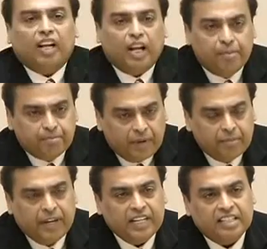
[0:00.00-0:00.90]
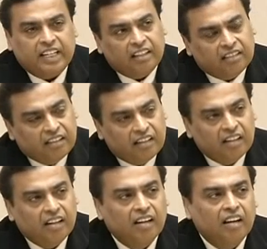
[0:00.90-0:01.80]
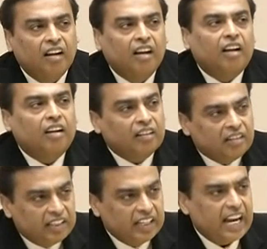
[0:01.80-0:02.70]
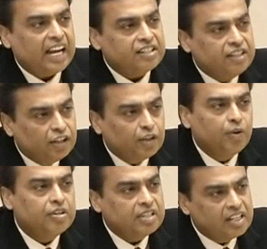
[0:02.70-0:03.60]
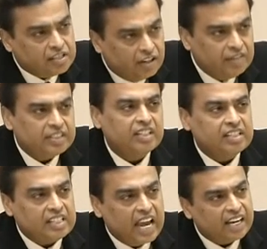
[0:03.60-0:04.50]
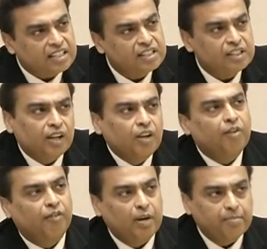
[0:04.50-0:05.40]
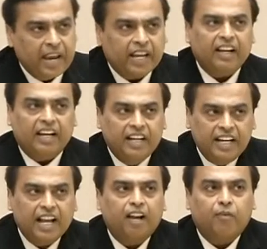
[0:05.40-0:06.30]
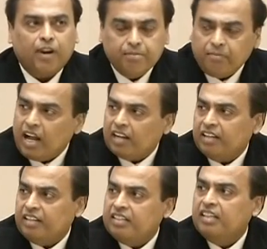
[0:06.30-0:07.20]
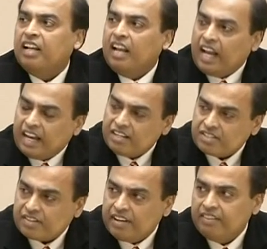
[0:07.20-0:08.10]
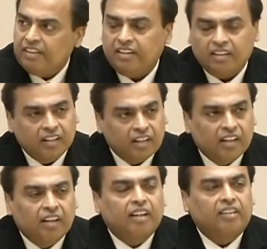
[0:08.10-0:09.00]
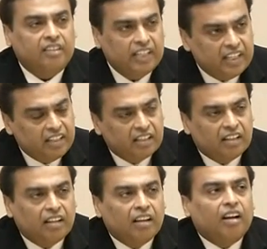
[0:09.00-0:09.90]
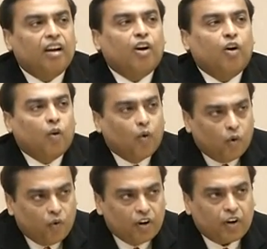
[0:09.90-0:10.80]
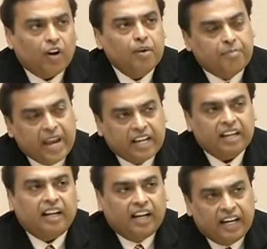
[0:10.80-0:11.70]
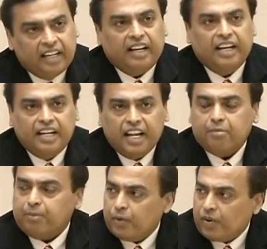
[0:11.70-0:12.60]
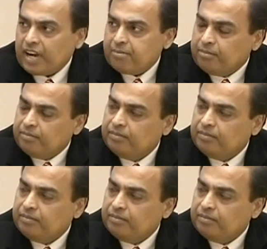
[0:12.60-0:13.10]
implementing the national goods and services tax will make India one market and strengthen the overall Make in India program.